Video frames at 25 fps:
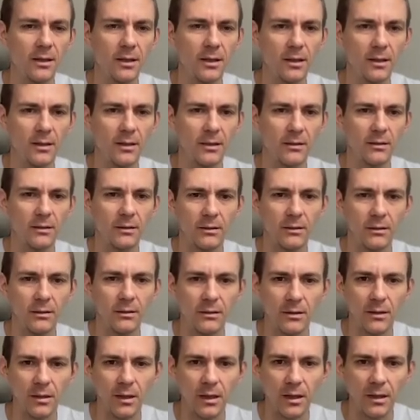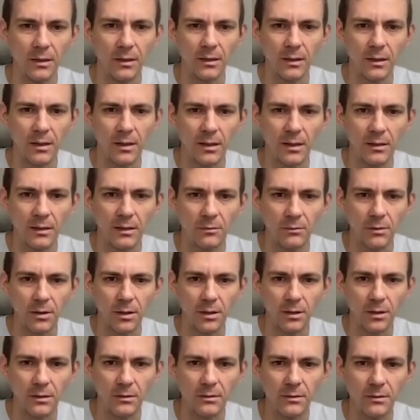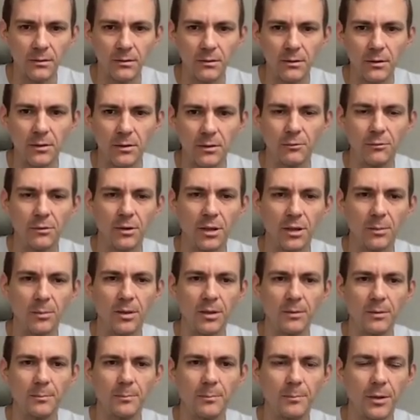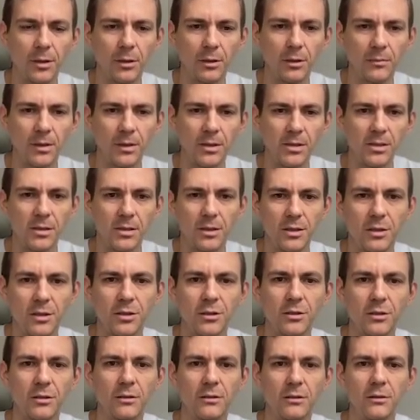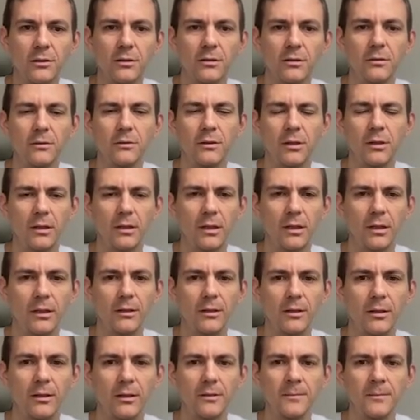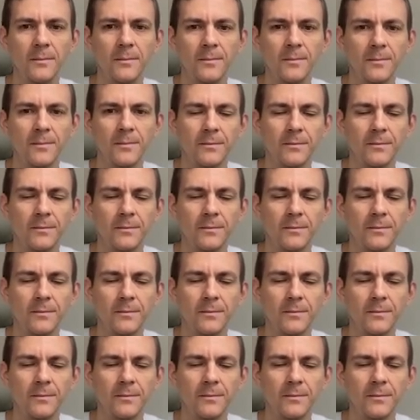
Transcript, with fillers: And the, the other one will be the pong message, doing nothing.